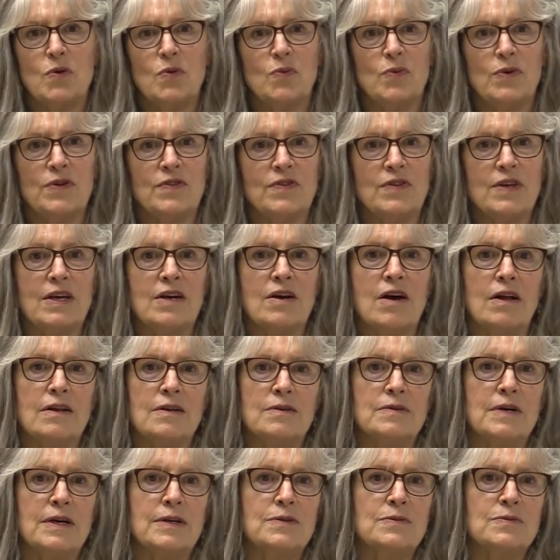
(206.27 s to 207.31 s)
with the
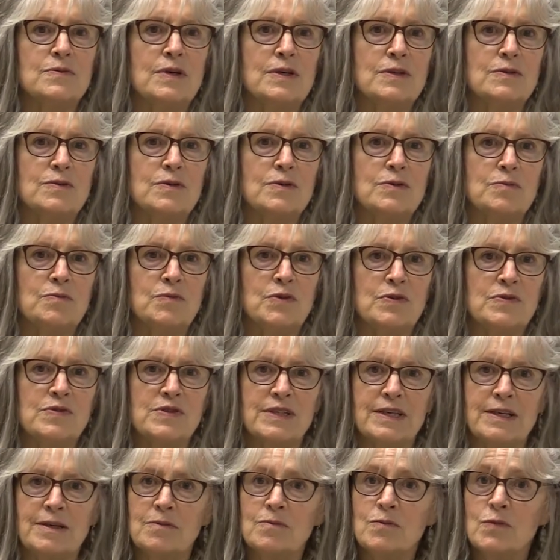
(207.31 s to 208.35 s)
Colorado Railroad
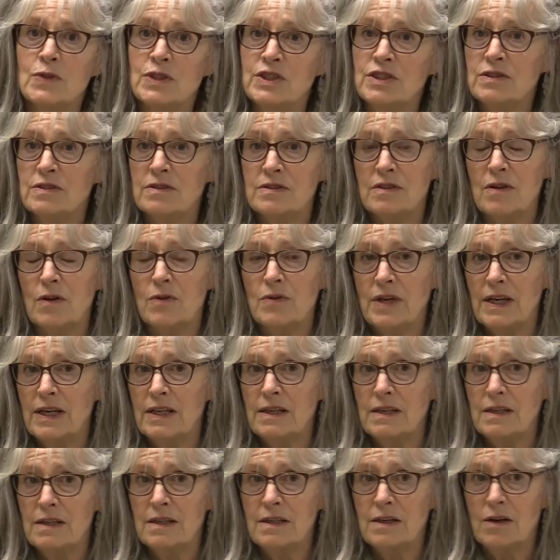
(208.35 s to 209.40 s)
Museum, which is
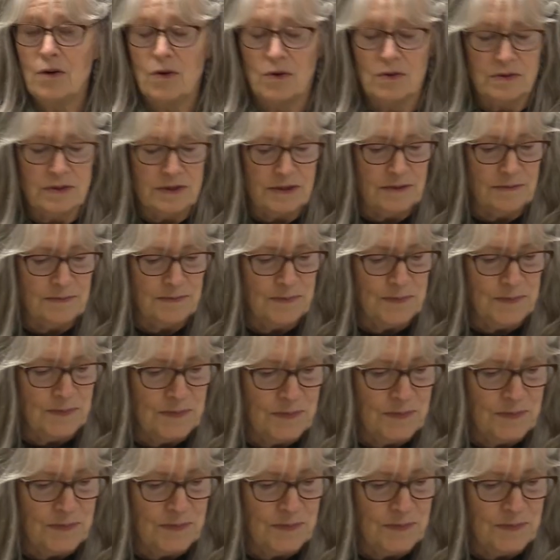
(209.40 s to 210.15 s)
located in Golden.